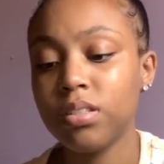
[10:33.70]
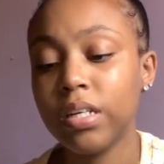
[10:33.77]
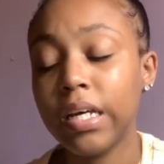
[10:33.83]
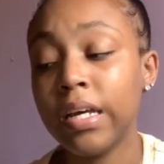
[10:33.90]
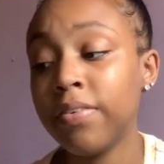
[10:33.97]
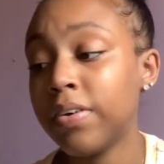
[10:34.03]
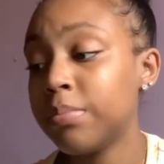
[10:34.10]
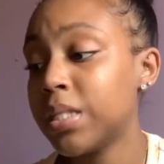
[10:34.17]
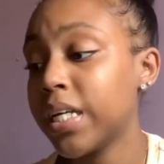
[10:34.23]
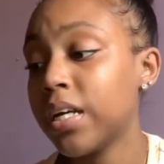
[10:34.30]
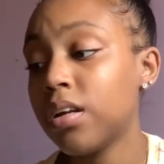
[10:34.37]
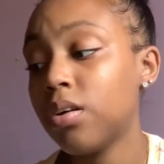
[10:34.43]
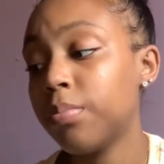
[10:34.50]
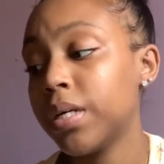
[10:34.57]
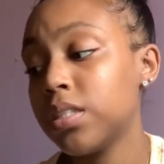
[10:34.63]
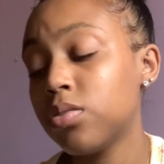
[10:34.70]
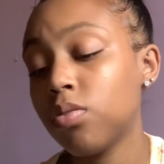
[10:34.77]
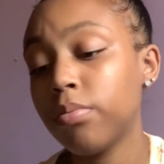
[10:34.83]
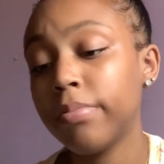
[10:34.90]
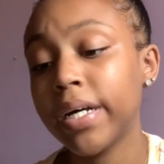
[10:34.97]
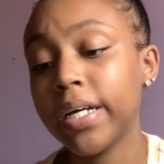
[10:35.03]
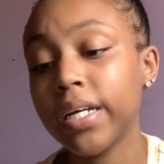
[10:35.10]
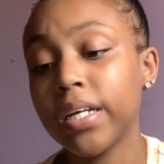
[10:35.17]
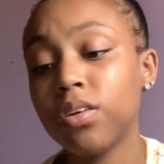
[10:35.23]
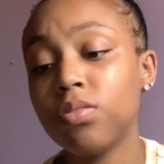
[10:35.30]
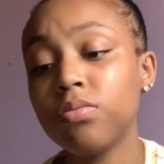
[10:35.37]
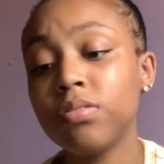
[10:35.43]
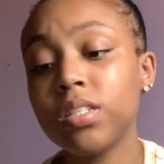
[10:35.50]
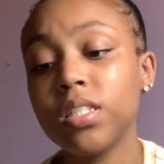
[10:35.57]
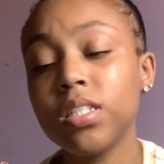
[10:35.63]
if I'm taking out my tote bag, I don't
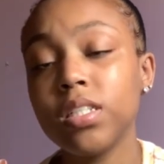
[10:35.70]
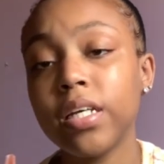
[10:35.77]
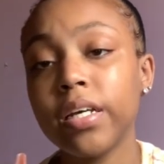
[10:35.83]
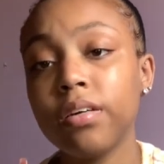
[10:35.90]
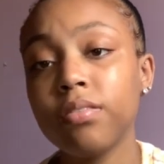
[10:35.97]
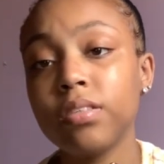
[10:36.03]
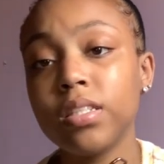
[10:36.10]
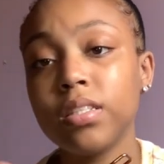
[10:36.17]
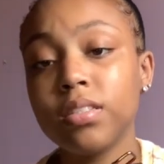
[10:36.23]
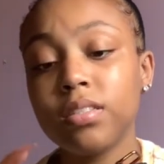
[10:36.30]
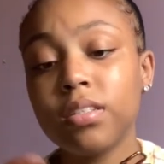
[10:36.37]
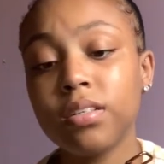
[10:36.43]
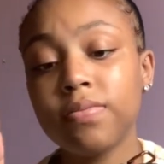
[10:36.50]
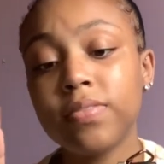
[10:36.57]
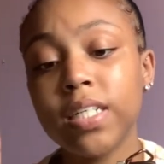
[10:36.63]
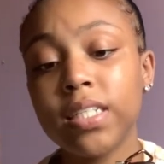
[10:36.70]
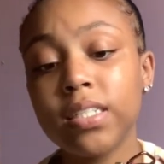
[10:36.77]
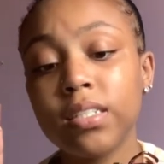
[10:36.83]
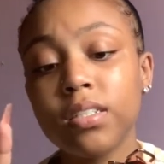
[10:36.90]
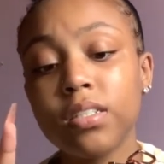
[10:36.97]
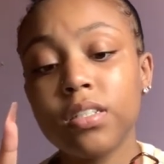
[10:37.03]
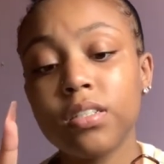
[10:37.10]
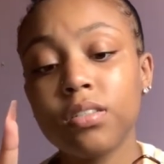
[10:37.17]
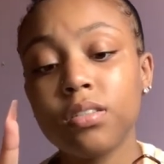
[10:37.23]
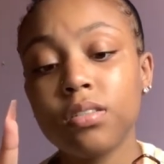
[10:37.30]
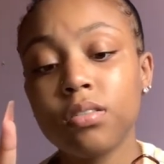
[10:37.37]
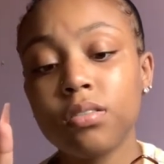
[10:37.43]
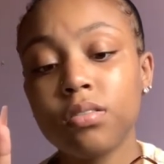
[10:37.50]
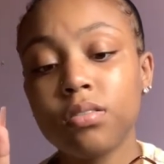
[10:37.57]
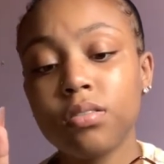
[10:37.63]
really carry the stuff that's in here.
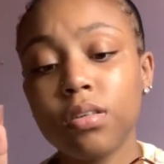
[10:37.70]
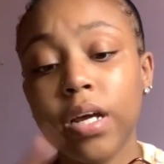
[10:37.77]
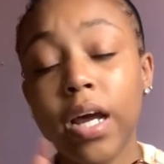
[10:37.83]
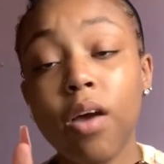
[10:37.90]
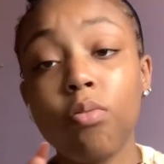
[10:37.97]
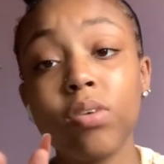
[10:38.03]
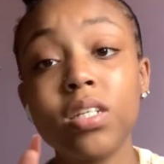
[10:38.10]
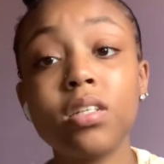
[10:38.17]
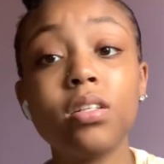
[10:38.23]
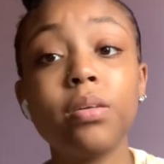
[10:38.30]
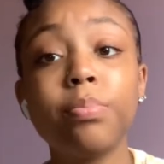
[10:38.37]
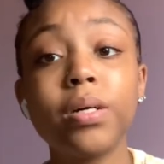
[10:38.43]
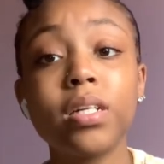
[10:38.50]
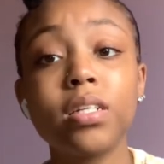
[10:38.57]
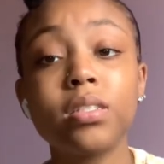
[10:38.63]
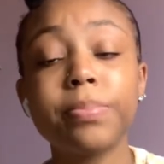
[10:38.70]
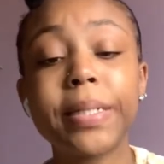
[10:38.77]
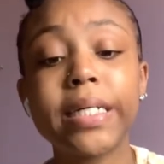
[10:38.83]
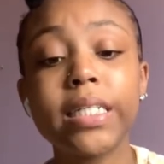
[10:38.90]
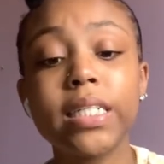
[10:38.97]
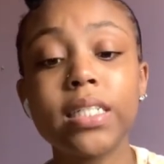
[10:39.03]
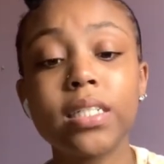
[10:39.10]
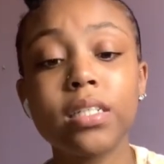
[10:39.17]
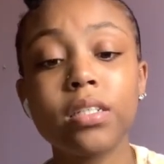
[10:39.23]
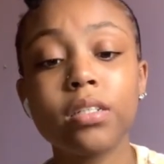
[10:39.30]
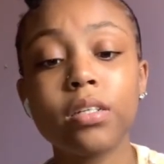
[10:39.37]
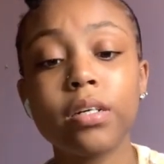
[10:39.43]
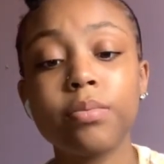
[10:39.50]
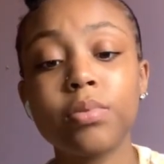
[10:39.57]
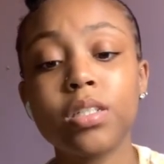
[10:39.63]
I recently put these band-aids in
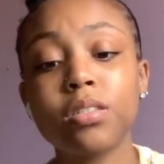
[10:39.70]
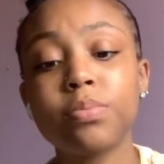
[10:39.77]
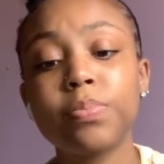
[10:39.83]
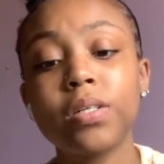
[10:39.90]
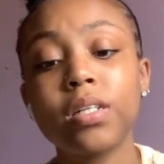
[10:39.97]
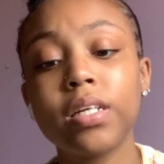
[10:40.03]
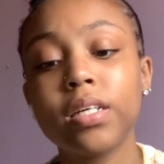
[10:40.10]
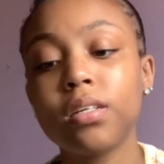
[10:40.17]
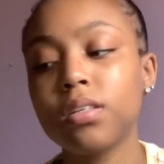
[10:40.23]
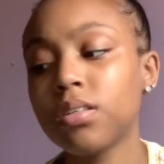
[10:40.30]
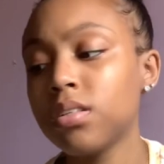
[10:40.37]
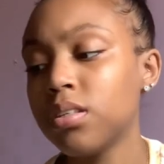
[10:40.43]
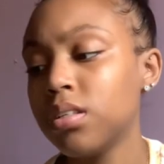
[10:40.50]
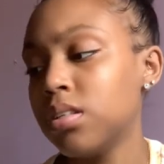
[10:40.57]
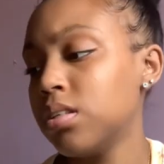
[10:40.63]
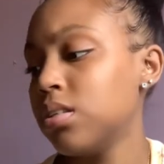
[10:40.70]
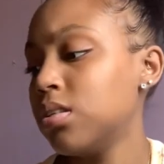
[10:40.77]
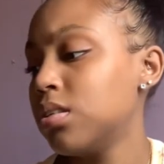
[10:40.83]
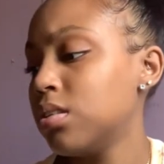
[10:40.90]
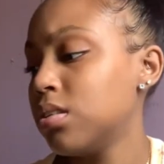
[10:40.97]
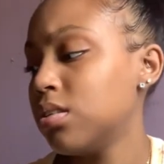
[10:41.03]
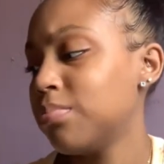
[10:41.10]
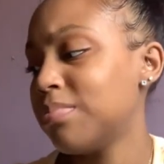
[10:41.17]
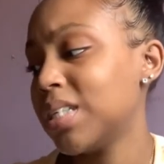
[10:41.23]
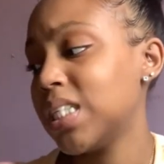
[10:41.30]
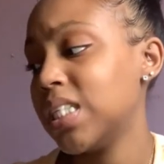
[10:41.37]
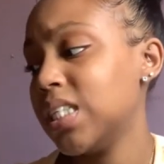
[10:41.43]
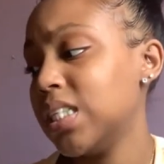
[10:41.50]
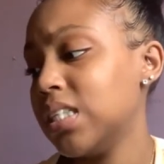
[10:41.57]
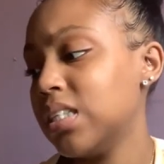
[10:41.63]
here. I would just put like my
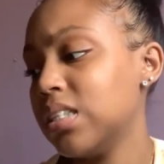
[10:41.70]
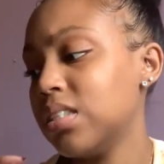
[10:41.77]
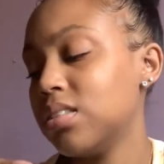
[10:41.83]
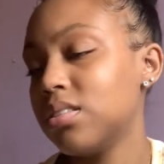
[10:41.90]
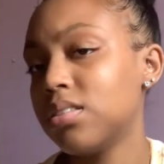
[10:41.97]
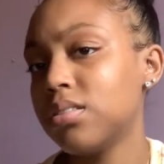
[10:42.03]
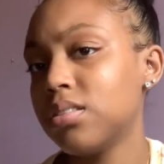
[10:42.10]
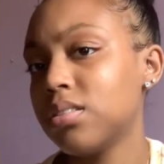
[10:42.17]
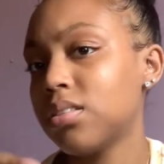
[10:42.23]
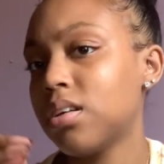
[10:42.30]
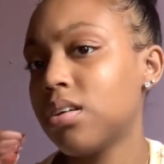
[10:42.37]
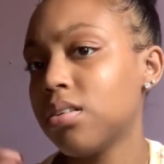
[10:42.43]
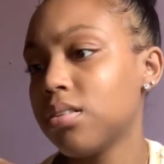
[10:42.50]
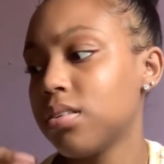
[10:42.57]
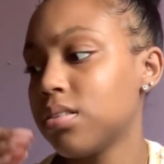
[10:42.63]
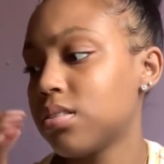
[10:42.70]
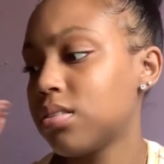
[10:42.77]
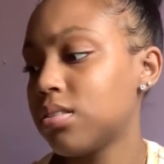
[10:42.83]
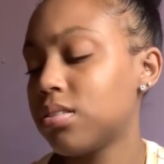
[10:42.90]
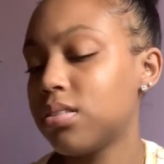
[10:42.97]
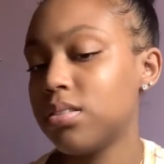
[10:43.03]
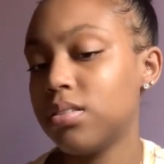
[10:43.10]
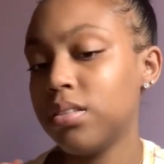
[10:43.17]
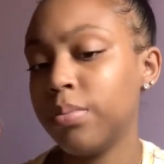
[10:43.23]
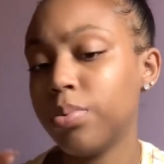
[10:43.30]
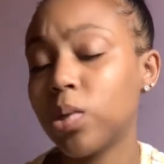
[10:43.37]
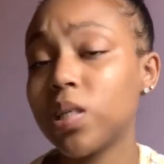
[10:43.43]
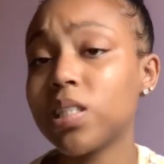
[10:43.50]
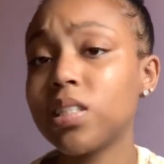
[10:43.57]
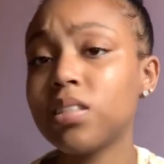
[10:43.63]
keys, card,
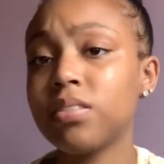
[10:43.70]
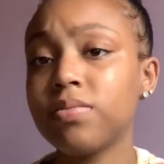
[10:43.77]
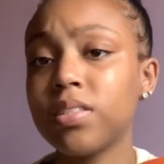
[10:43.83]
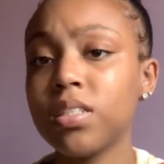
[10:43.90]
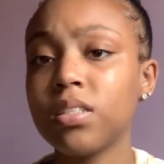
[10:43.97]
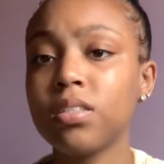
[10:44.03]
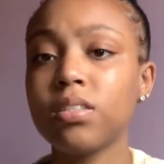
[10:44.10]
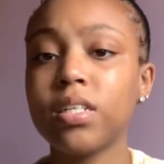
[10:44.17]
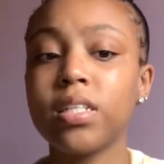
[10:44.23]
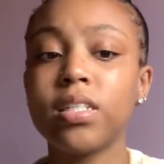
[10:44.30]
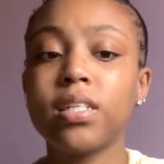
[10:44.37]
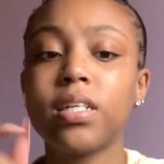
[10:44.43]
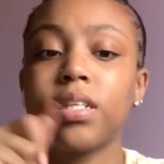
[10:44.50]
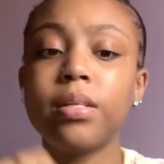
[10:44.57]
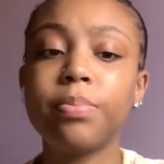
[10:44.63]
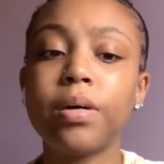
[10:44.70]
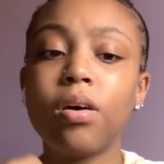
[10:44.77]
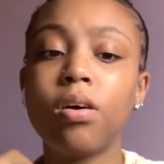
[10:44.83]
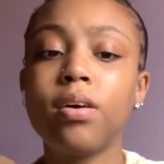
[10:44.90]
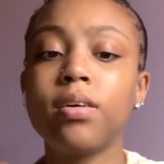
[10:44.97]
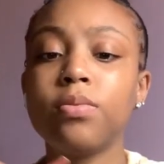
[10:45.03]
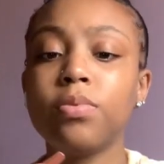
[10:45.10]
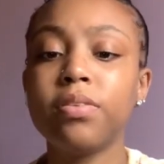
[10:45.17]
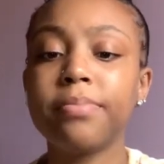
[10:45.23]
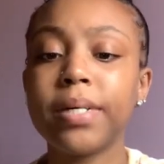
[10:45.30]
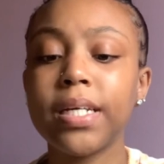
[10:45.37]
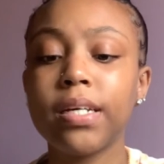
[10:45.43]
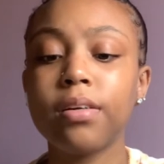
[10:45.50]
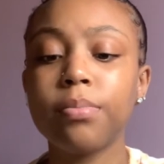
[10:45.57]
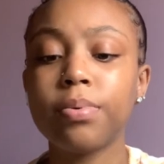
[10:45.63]
important stuff in here, and then clip it on with
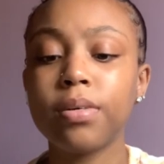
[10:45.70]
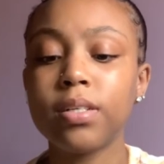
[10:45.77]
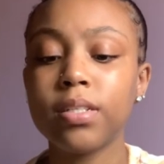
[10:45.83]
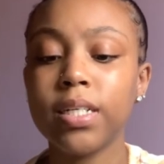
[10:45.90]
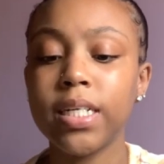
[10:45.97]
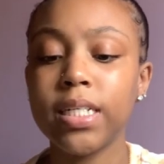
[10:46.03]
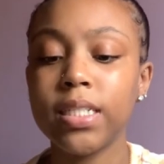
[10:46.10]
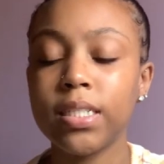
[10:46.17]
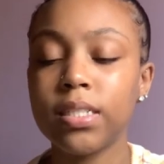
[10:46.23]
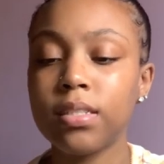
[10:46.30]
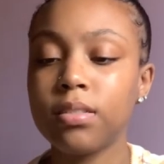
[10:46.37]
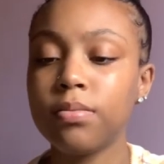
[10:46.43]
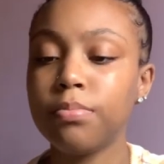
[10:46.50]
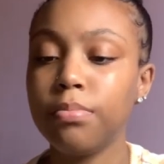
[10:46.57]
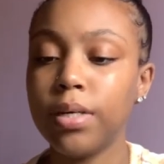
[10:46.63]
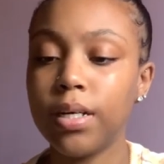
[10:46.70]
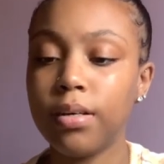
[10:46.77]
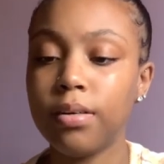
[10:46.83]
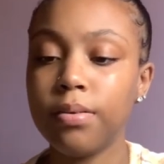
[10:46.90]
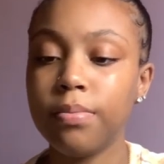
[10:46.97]
my AirPod case. But